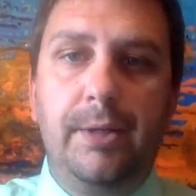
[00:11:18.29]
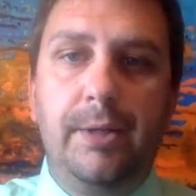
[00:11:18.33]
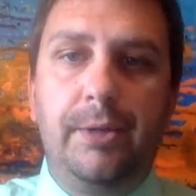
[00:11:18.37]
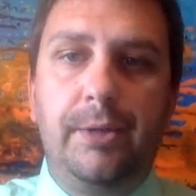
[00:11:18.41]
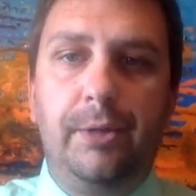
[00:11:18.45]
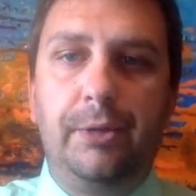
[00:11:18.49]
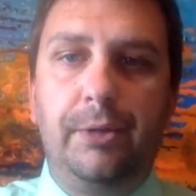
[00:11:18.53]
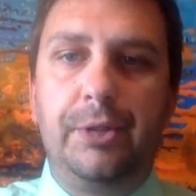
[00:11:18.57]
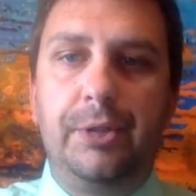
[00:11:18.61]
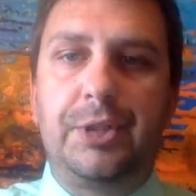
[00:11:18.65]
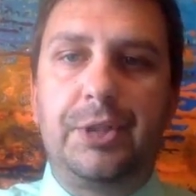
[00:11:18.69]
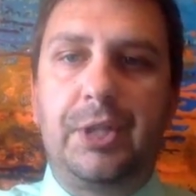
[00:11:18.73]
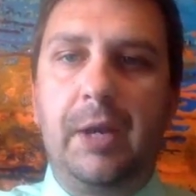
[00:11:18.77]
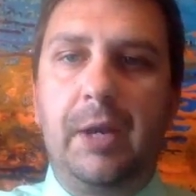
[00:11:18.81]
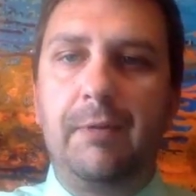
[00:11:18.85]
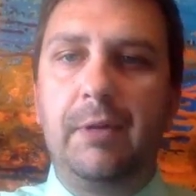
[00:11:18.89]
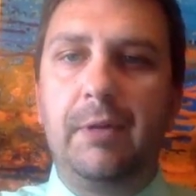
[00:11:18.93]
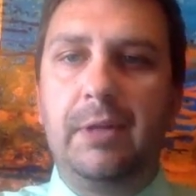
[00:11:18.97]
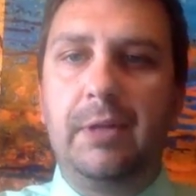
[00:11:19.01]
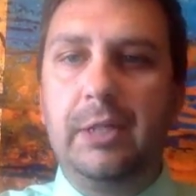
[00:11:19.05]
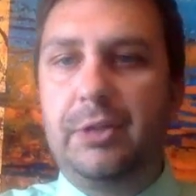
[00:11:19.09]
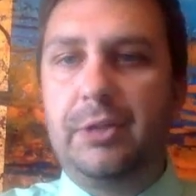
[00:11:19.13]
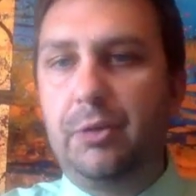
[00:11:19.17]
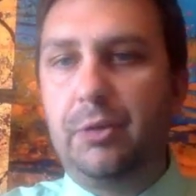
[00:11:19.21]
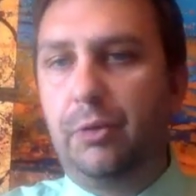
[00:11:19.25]
You'll discover
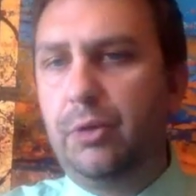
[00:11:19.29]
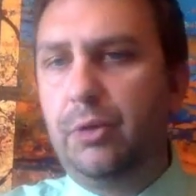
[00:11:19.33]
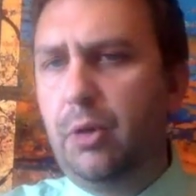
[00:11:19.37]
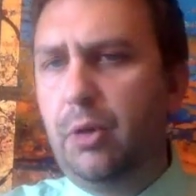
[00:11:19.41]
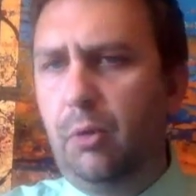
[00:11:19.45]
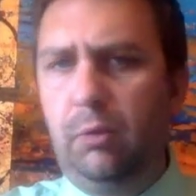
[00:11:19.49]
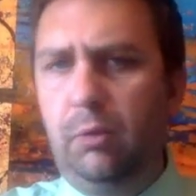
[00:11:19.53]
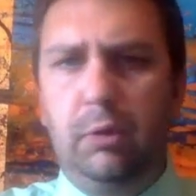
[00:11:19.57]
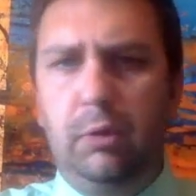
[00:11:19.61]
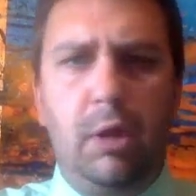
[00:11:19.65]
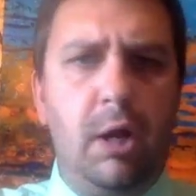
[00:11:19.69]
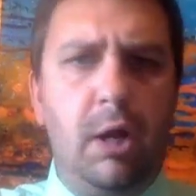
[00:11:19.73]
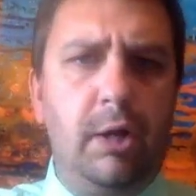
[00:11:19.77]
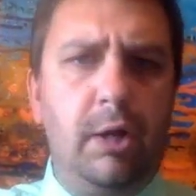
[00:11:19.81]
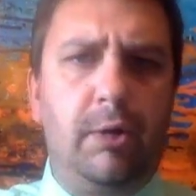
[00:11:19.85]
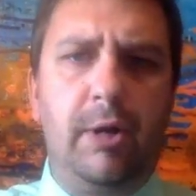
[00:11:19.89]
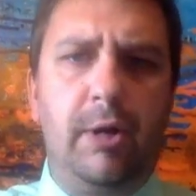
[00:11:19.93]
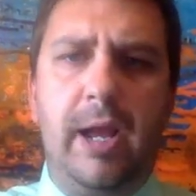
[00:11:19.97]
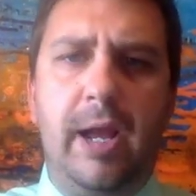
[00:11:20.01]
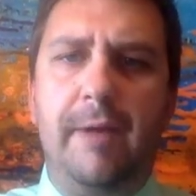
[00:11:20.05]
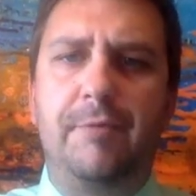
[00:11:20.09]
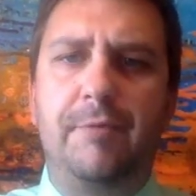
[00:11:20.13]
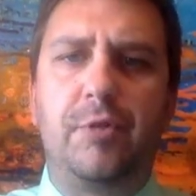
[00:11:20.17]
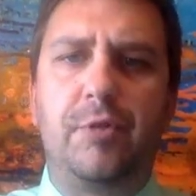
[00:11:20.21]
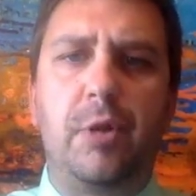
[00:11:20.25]
that you'll no longer
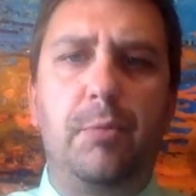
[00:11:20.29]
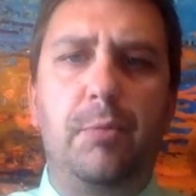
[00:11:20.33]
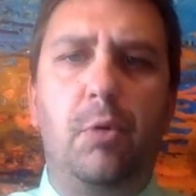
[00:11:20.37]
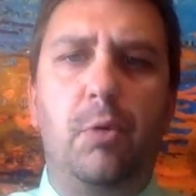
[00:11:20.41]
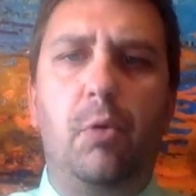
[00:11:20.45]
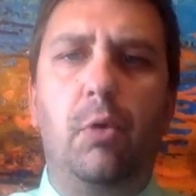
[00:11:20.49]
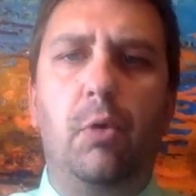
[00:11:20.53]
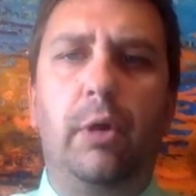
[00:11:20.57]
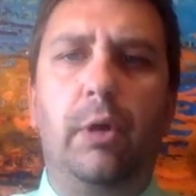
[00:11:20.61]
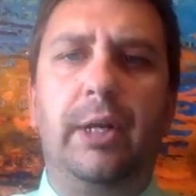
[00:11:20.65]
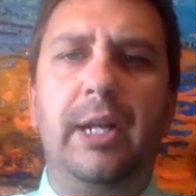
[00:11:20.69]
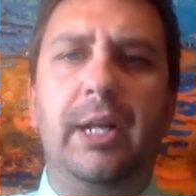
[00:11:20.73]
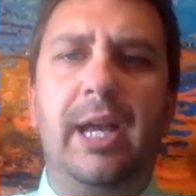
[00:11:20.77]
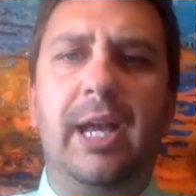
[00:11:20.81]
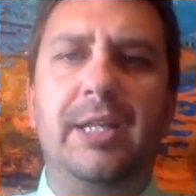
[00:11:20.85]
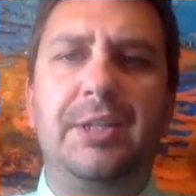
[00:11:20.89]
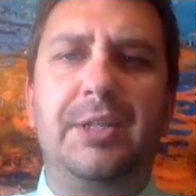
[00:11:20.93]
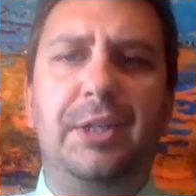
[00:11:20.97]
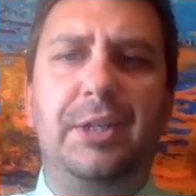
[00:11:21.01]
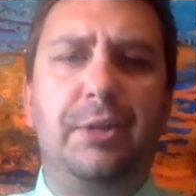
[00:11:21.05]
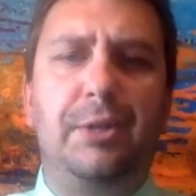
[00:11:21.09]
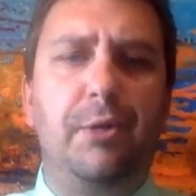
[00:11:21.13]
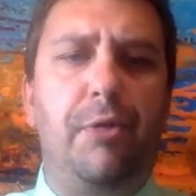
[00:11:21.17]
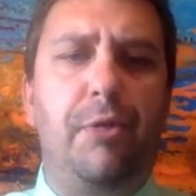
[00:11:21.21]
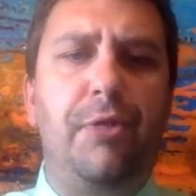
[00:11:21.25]
have trouble
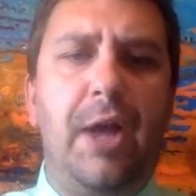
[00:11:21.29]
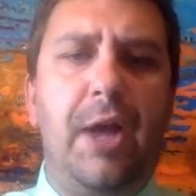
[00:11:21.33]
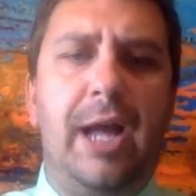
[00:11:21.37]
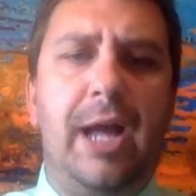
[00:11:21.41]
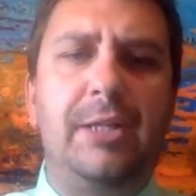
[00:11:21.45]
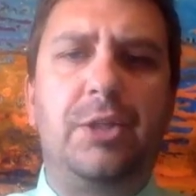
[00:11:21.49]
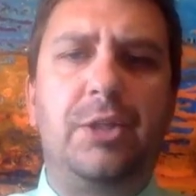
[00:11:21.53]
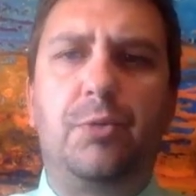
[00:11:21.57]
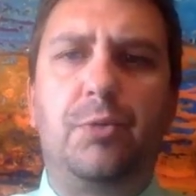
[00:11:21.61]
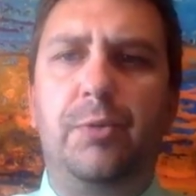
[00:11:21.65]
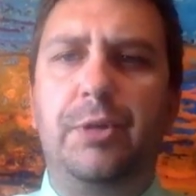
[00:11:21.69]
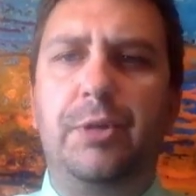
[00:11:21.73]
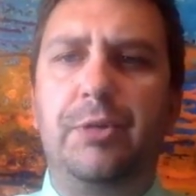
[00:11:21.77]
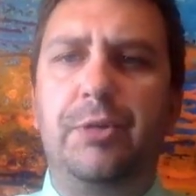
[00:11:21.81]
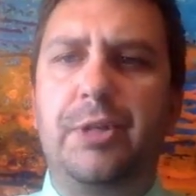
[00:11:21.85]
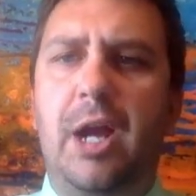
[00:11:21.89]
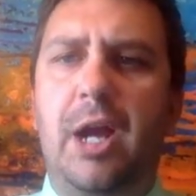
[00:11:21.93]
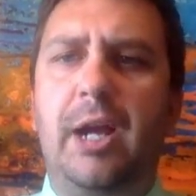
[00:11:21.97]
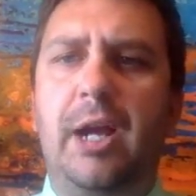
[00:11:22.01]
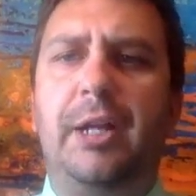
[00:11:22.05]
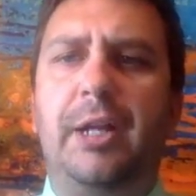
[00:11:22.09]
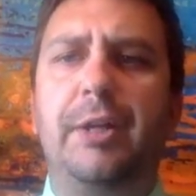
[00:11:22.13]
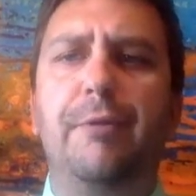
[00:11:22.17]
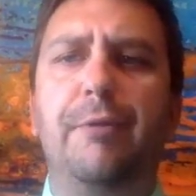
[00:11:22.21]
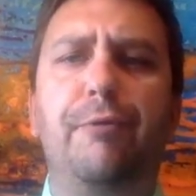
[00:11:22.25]
organizing your thoughts when you're
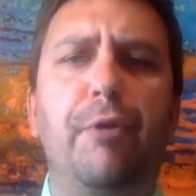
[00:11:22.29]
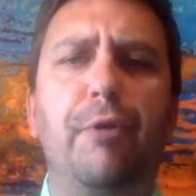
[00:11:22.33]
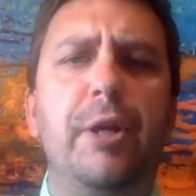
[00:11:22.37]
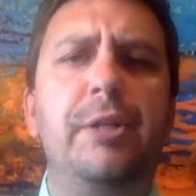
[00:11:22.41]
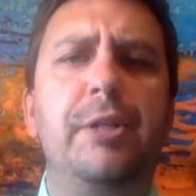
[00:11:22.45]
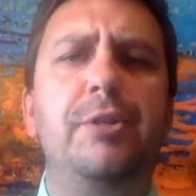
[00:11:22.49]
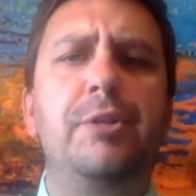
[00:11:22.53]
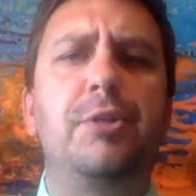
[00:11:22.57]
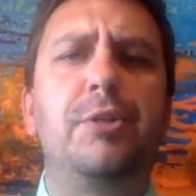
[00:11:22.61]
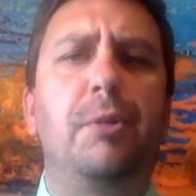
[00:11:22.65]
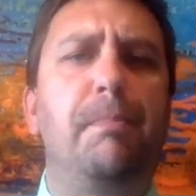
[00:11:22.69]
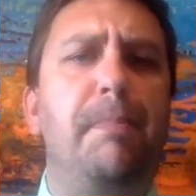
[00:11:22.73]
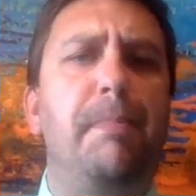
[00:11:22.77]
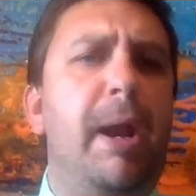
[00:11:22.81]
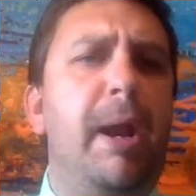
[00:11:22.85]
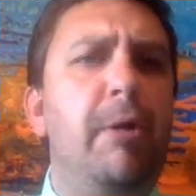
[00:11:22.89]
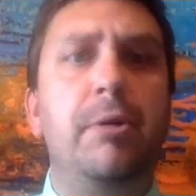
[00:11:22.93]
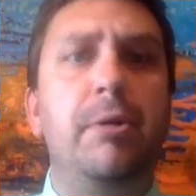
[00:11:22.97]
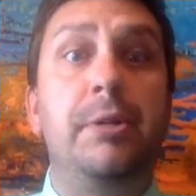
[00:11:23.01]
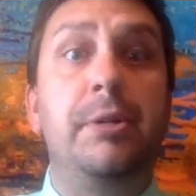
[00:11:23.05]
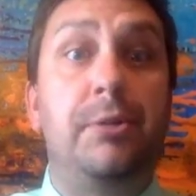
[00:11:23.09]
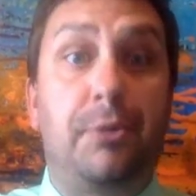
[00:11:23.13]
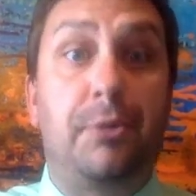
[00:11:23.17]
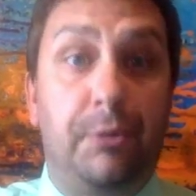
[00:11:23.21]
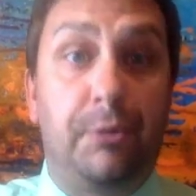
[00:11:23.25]
talking to friends or
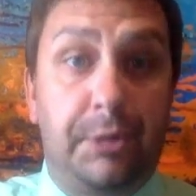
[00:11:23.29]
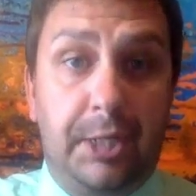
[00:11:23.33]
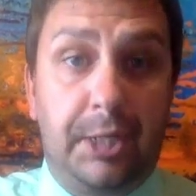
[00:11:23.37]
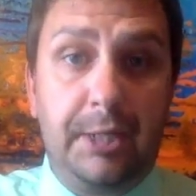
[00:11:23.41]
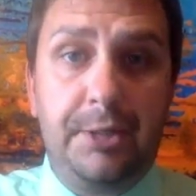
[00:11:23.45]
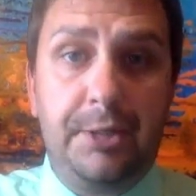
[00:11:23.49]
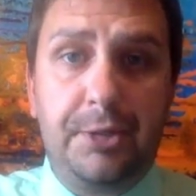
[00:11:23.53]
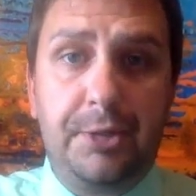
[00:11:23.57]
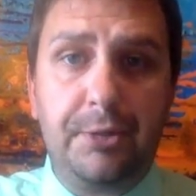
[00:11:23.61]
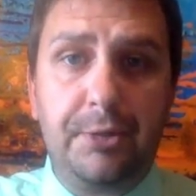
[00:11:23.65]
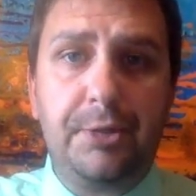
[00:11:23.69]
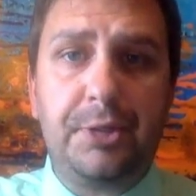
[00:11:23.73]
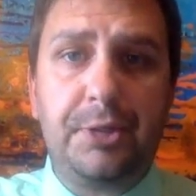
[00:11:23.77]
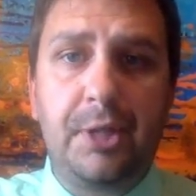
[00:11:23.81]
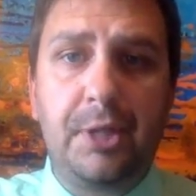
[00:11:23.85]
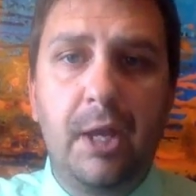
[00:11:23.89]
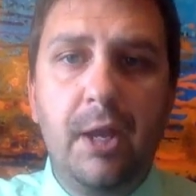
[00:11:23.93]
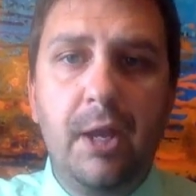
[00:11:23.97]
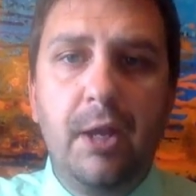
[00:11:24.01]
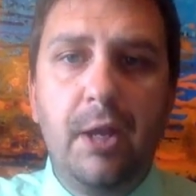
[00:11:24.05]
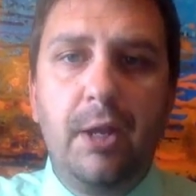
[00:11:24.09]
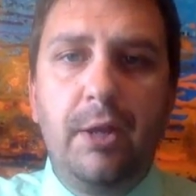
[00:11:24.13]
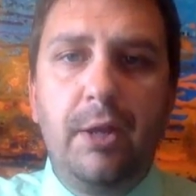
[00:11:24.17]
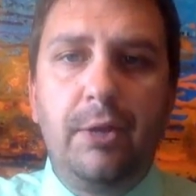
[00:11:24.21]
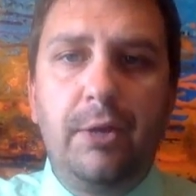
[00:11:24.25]
parents or teachers.
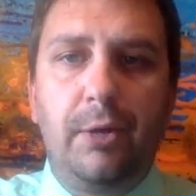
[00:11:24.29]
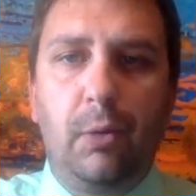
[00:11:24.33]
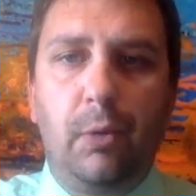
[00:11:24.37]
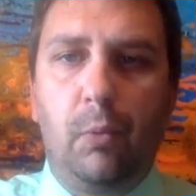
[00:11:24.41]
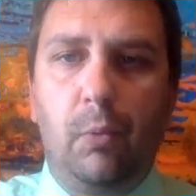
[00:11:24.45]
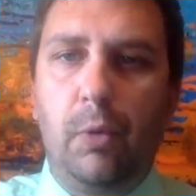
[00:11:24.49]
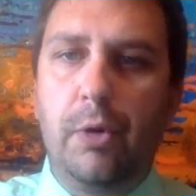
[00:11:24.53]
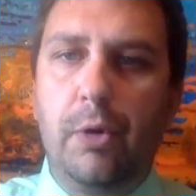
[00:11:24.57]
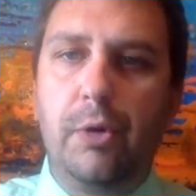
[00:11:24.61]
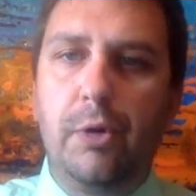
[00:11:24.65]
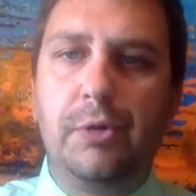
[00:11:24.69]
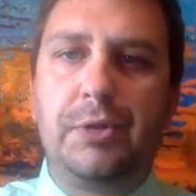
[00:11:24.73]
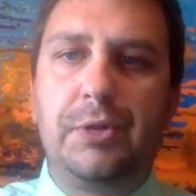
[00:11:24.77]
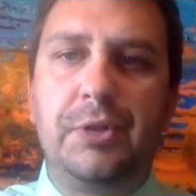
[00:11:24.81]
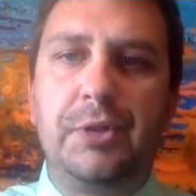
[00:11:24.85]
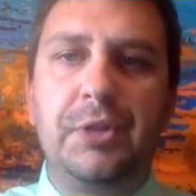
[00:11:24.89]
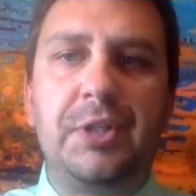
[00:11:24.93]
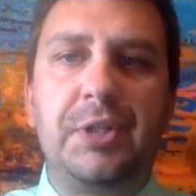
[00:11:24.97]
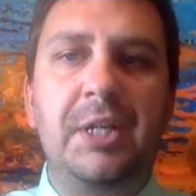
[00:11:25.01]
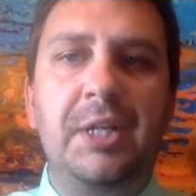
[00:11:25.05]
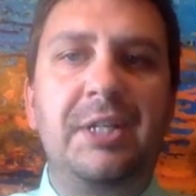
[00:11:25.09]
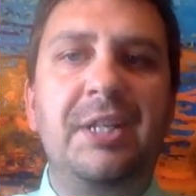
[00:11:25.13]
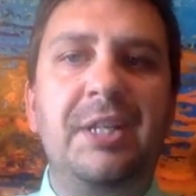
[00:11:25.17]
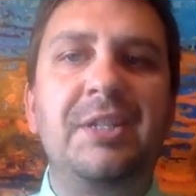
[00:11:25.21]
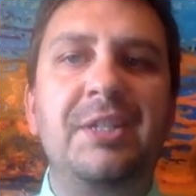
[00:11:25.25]
Your words and
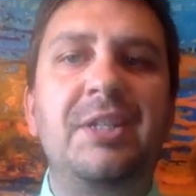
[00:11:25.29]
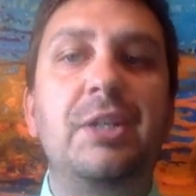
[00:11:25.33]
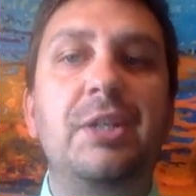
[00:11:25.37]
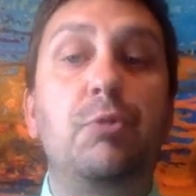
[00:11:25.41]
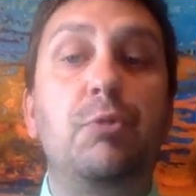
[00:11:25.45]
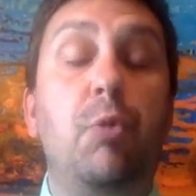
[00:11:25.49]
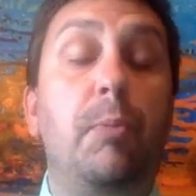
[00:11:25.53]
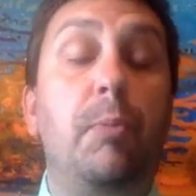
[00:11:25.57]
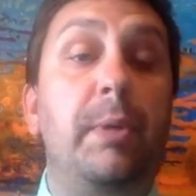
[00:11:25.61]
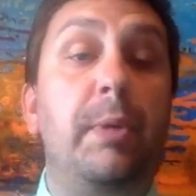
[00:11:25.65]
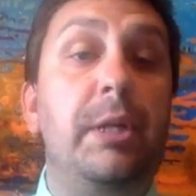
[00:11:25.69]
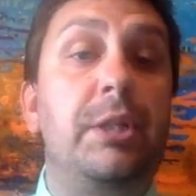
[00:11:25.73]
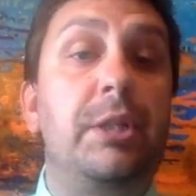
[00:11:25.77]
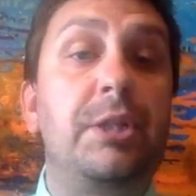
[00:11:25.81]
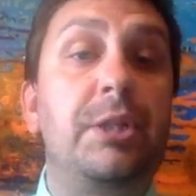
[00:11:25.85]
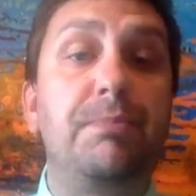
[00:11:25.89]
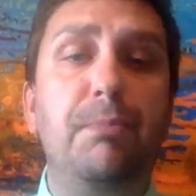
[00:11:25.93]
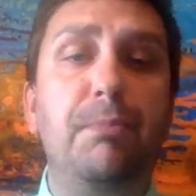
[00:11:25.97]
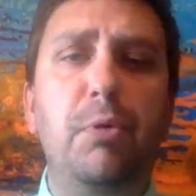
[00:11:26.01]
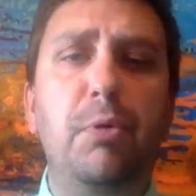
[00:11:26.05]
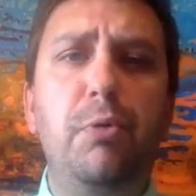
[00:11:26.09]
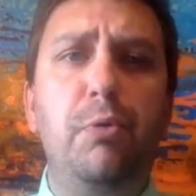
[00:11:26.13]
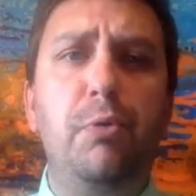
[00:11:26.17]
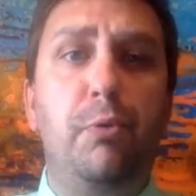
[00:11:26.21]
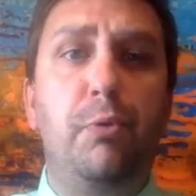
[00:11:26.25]
sentences will be
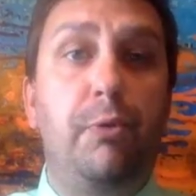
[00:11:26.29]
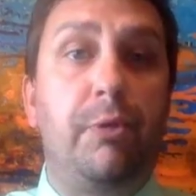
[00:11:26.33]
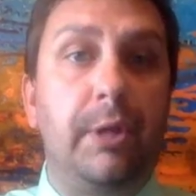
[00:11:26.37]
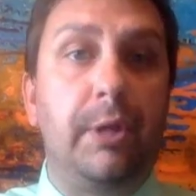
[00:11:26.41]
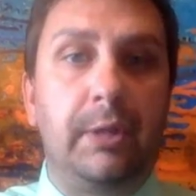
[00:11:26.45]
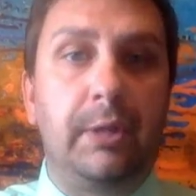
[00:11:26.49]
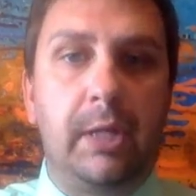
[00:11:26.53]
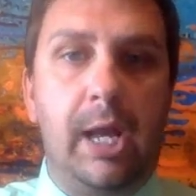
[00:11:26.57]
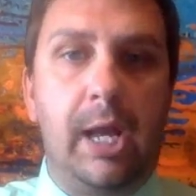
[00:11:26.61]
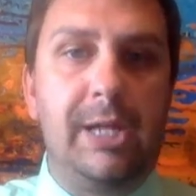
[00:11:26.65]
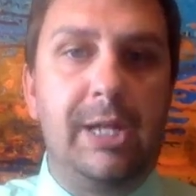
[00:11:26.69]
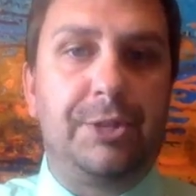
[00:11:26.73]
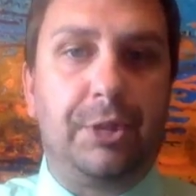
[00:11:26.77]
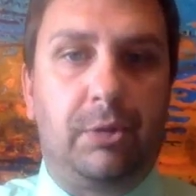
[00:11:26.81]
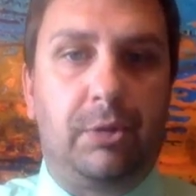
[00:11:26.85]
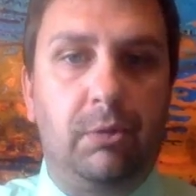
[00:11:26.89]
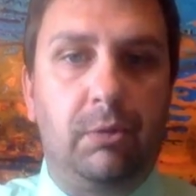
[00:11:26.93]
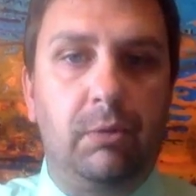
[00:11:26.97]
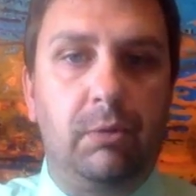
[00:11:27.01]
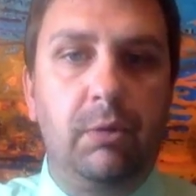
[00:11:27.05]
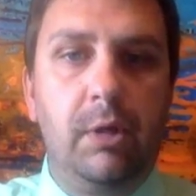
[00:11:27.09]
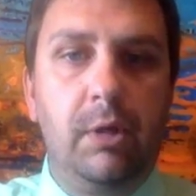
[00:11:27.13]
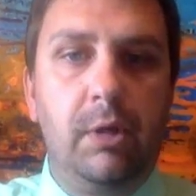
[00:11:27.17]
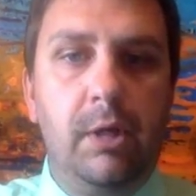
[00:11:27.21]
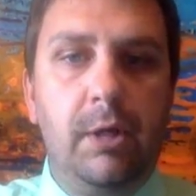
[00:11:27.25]
smooth and
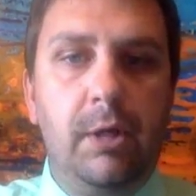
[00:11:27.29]
logical.